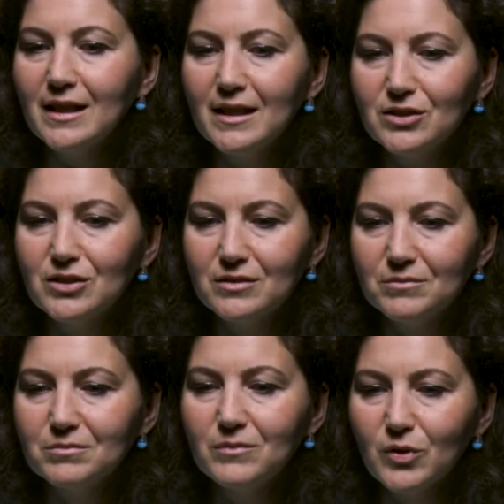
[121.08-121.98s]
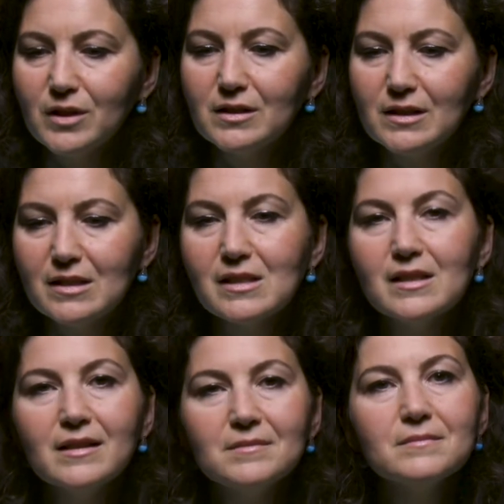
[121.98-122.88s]
I just thought, this is
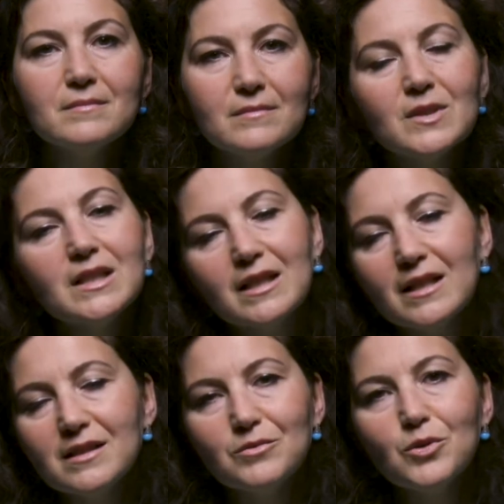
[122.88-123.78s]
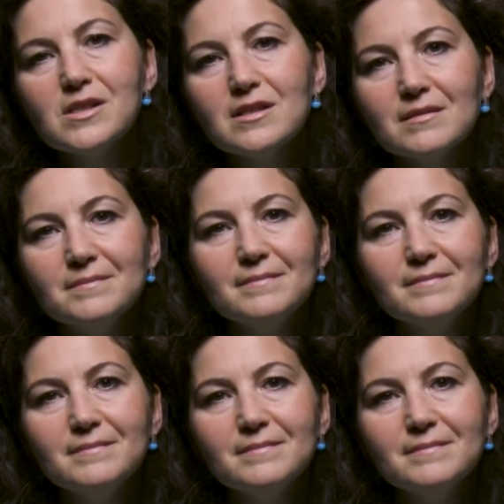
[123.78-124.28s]
it. We're going to get a divorce.